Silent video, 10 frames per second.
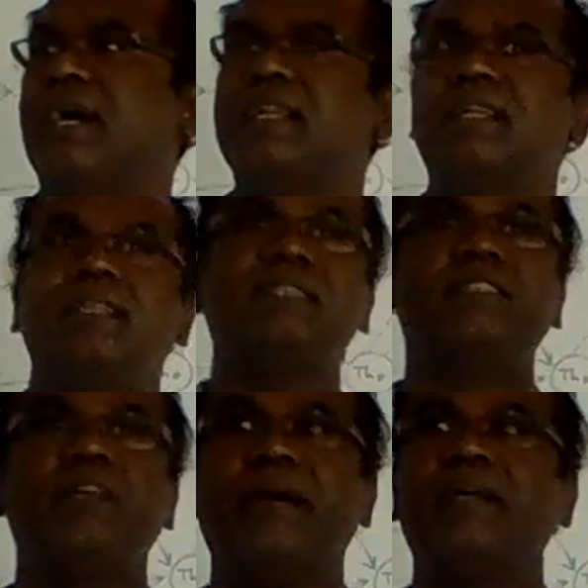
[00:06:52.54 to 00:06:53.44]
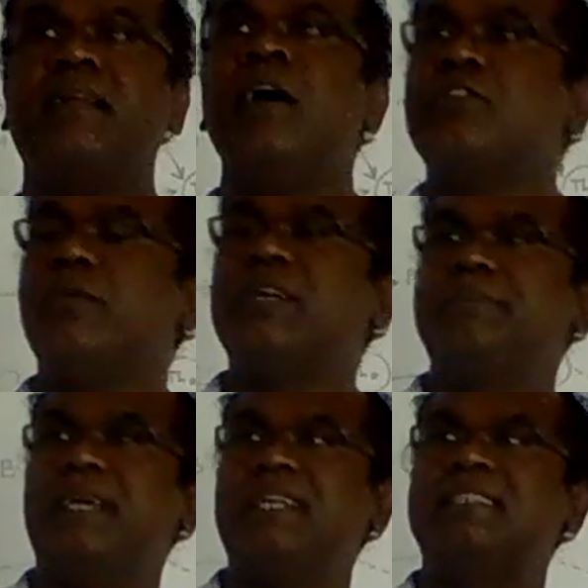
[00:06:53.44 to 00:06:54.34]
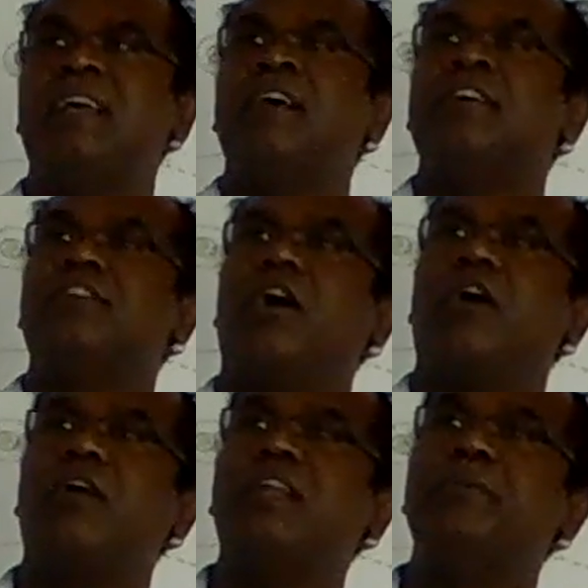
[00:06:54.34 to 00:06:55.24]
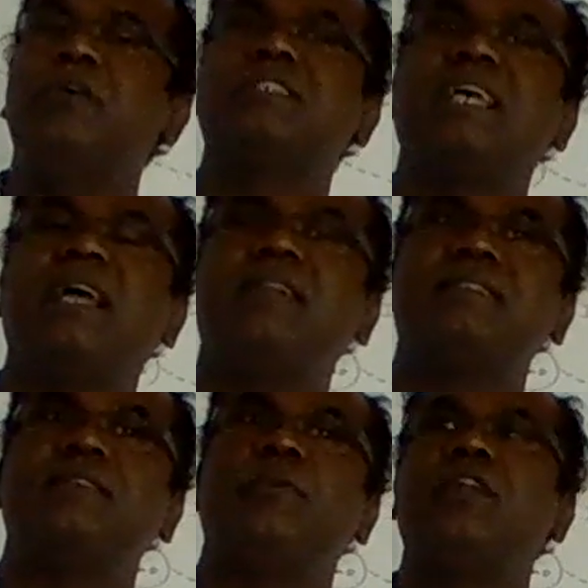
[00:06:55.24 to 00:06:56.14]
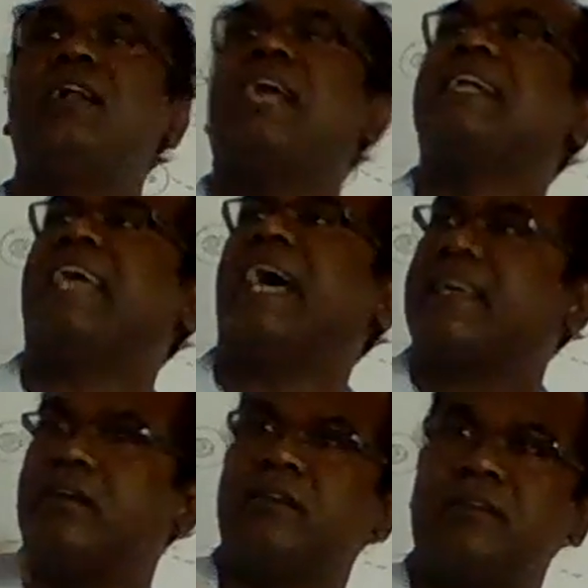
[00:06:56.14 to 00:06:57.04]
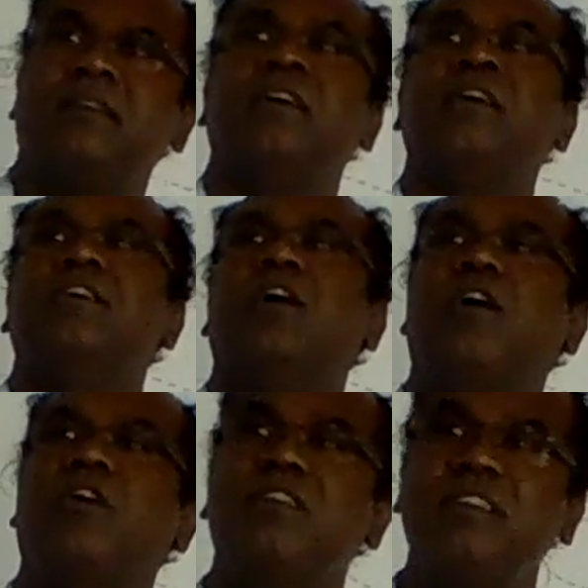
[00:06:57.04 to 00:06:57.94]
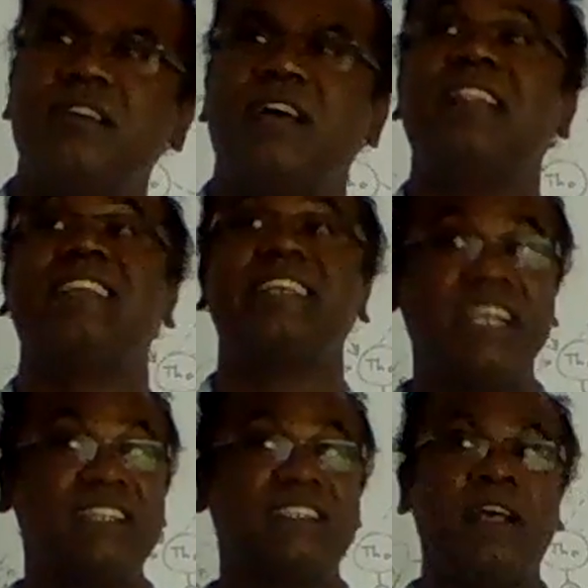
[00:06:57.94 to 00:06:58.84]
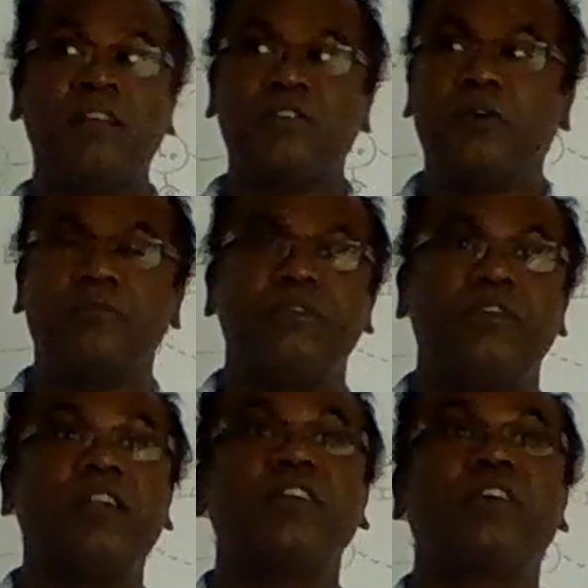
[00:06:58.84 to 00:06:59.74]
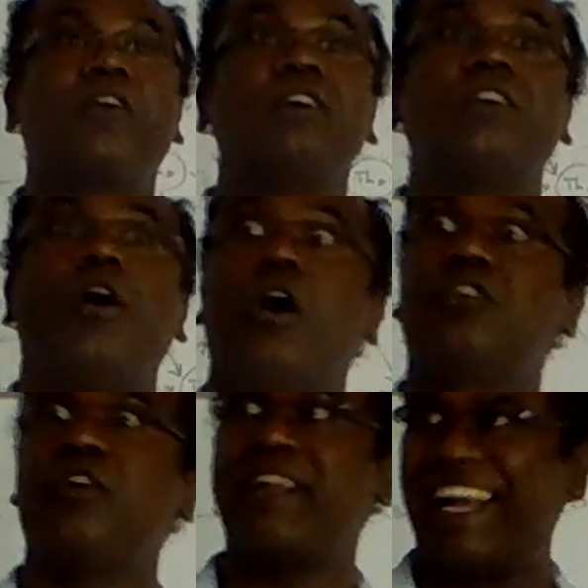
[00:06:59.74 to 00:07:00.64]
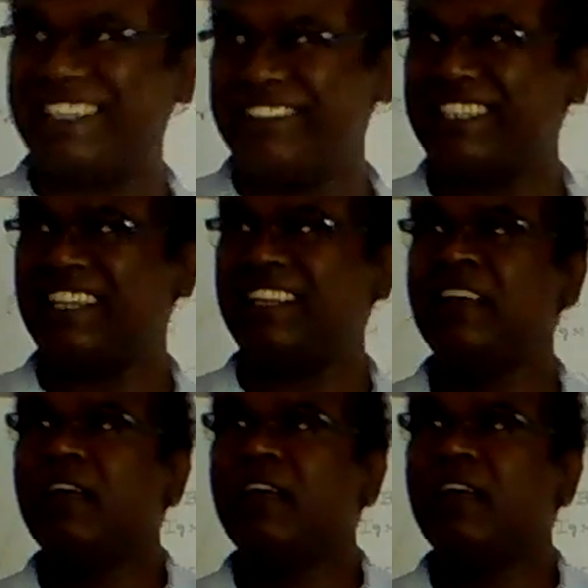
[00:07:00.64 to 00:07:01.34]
ID, this is my ID. So which means your own immune cells will not attack your own healthy cells. So not to cause autoreactivity.